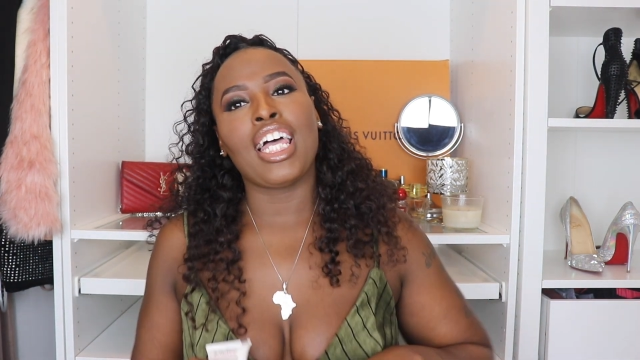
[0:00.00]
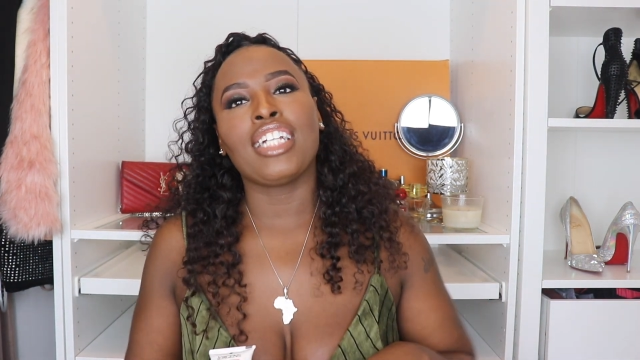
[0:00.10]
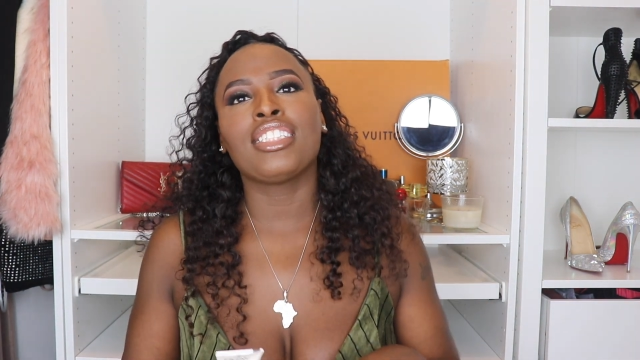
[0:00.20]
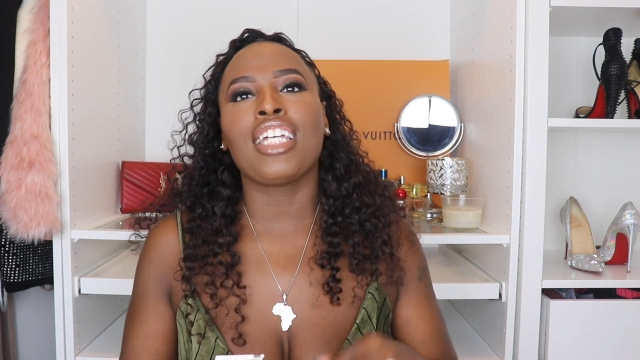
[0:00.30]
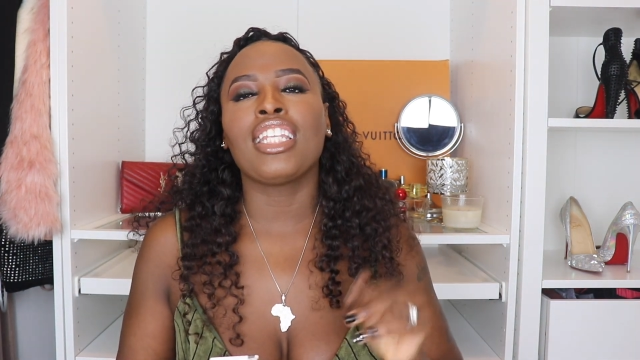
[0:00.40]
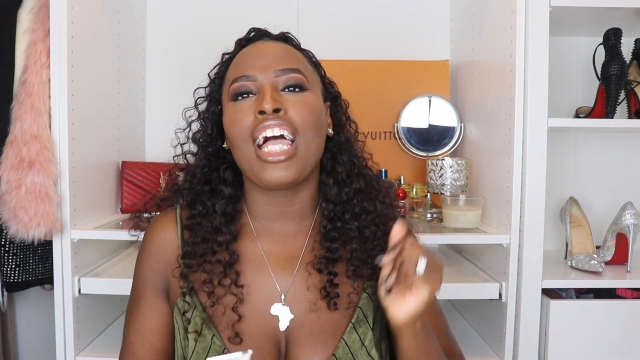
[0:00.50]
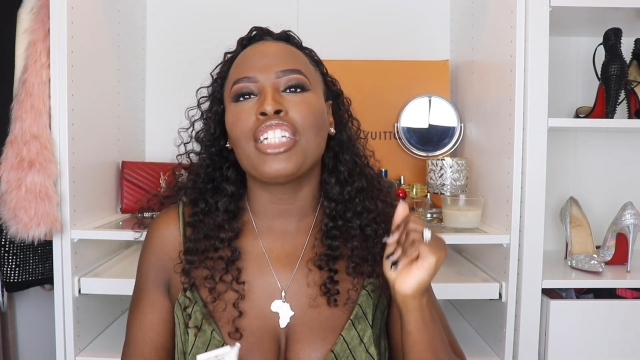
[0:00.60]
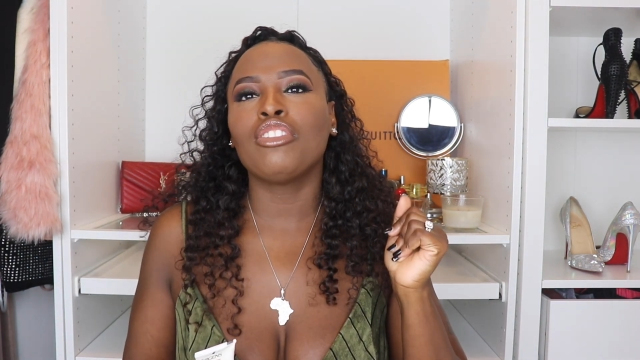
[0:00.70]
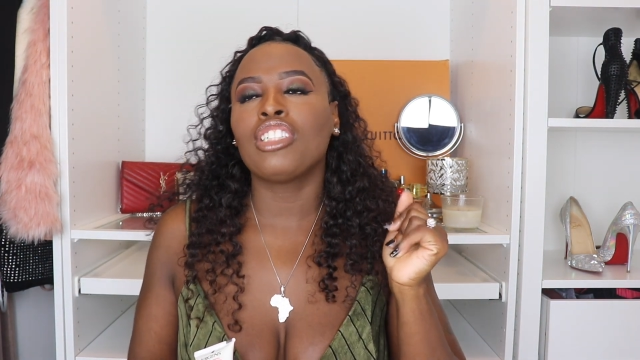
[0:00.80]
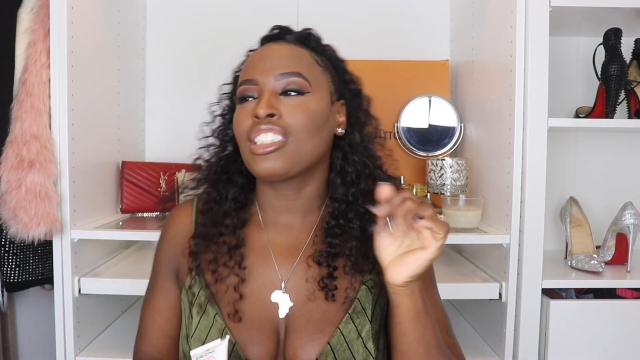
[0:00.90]
Like, say
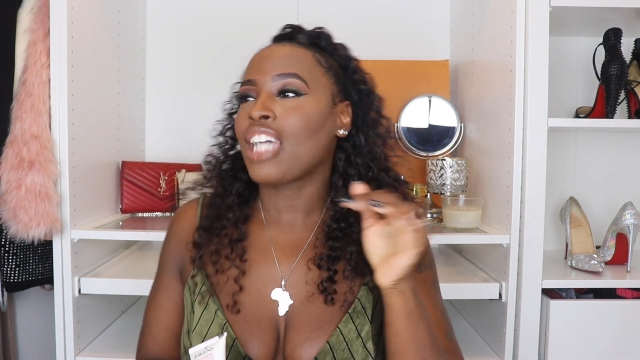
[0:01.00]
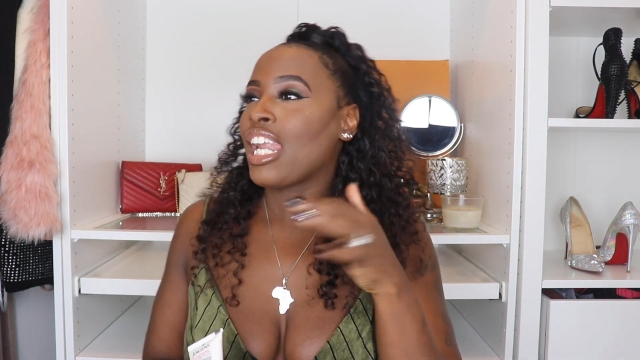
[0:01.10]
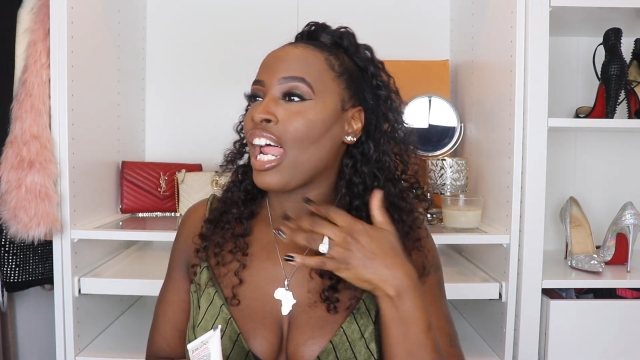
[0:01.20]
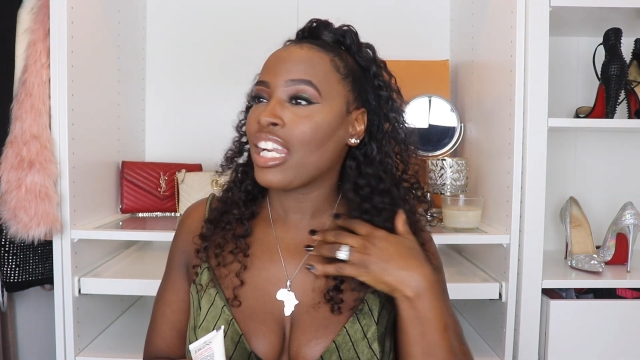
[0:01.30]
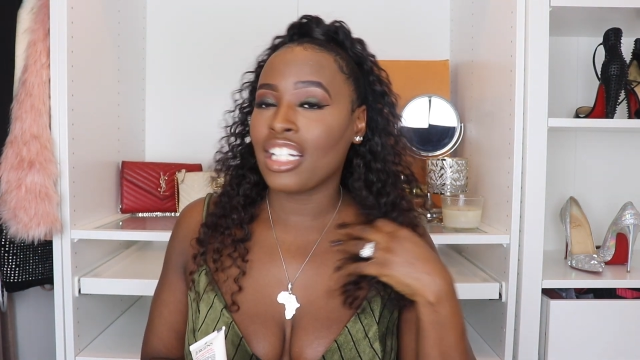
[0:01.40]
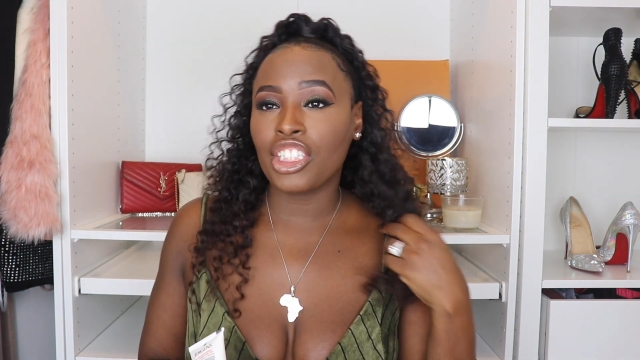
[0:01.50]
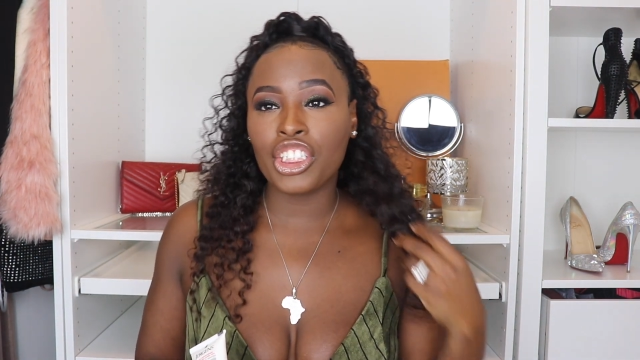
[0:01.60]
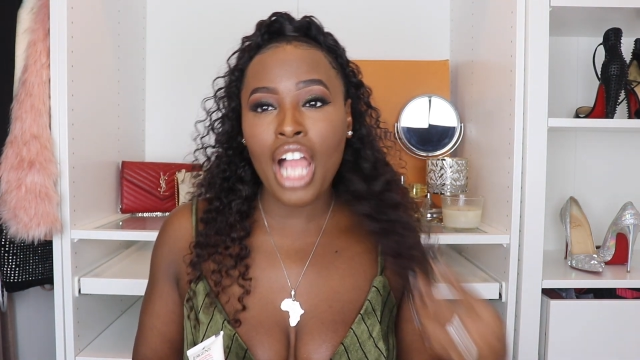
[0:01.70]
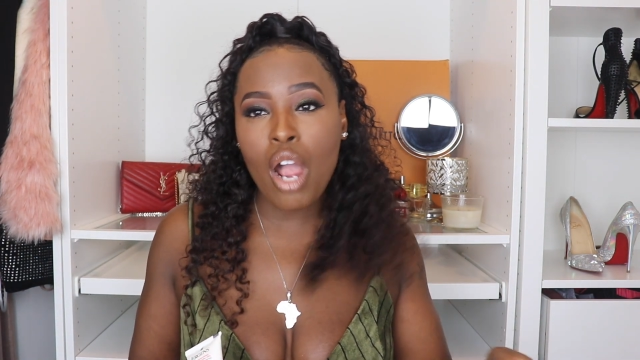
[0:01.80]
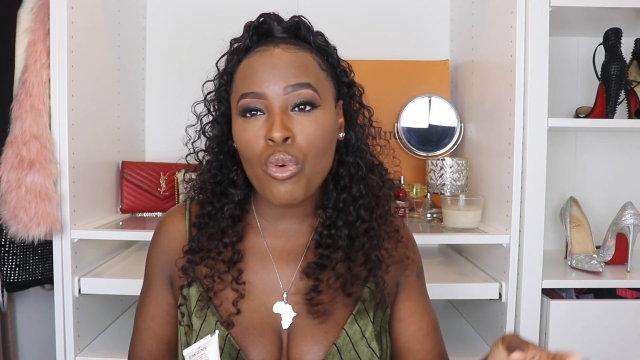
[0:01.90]
like you just got out of the
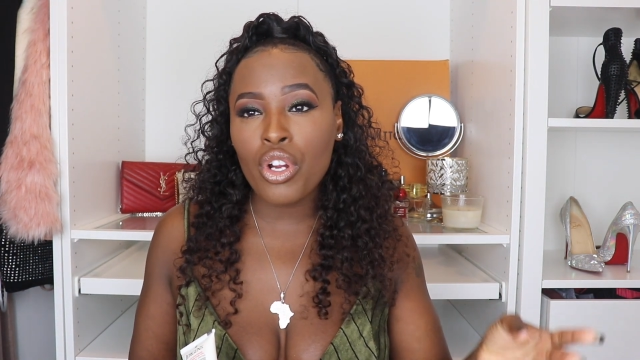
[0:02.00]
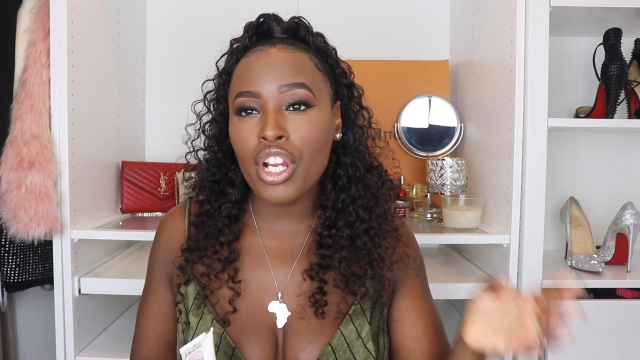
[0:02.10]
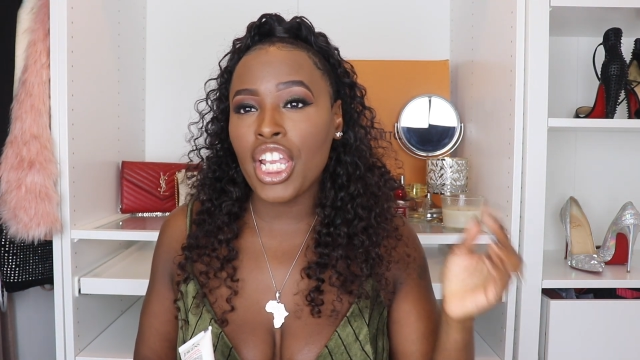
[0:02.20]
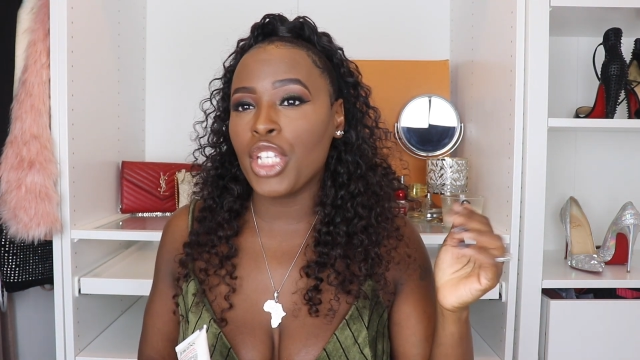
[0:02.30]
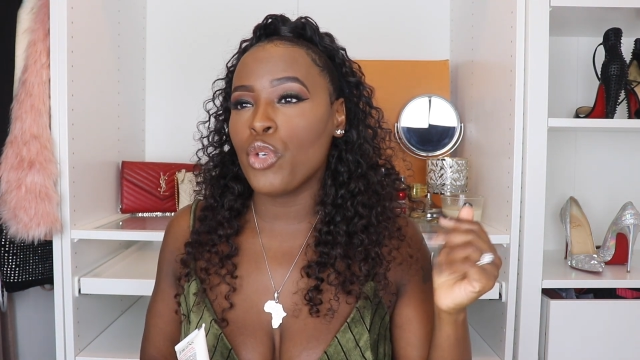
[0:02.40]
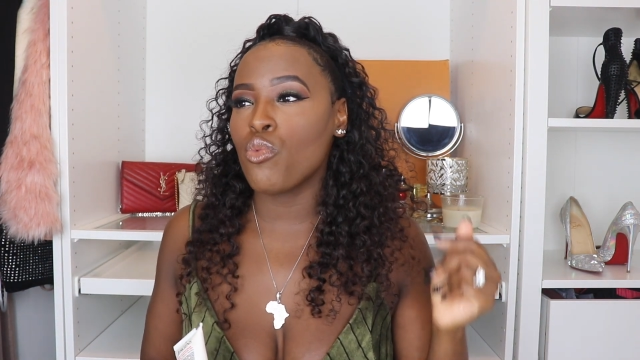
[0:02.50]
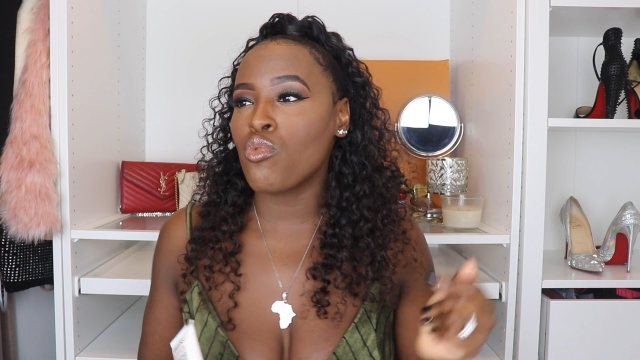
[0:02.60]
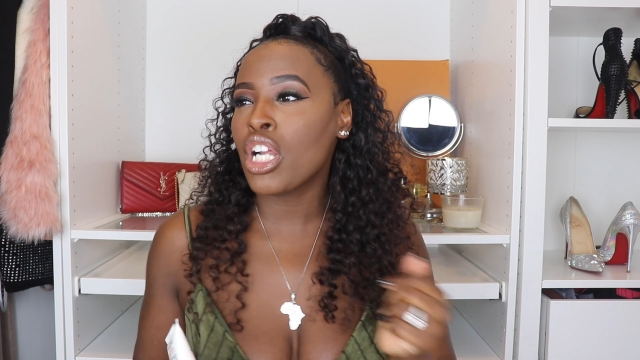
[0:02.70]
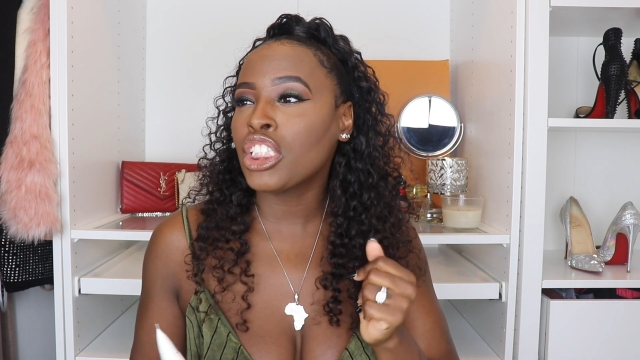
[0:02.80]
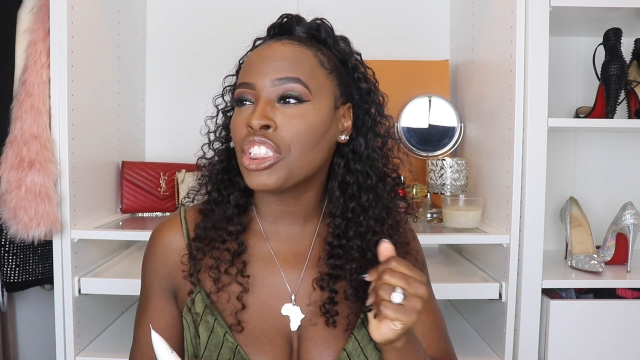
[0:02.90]
shower and you
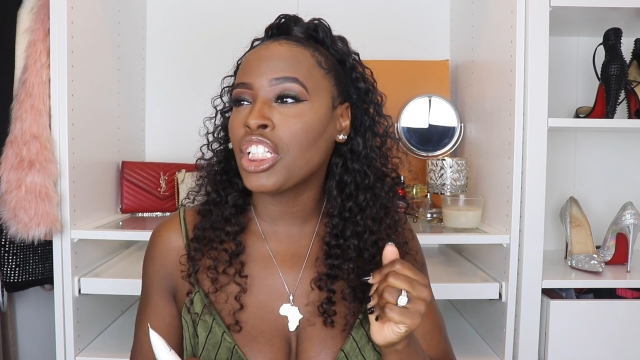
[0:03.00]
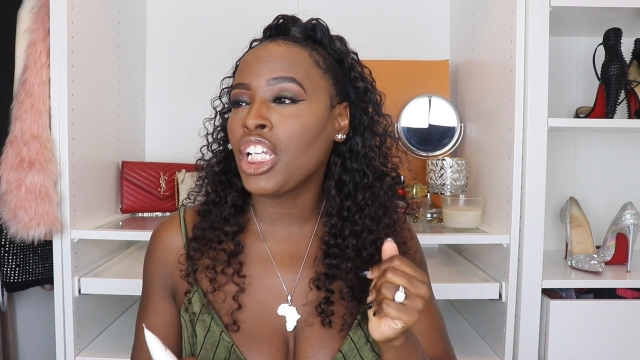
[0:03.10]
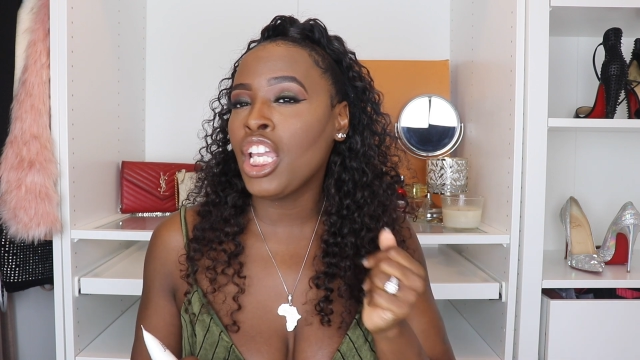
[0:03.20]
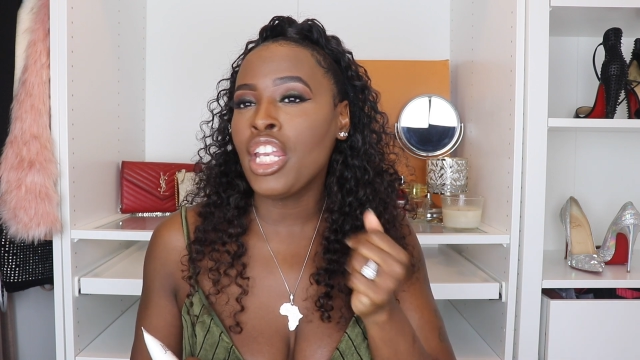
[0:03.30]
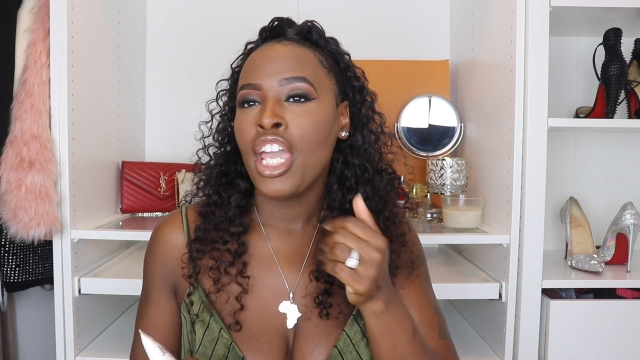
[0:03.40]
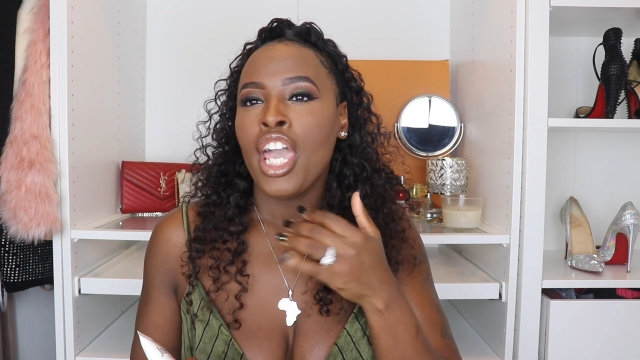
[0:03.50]
rushing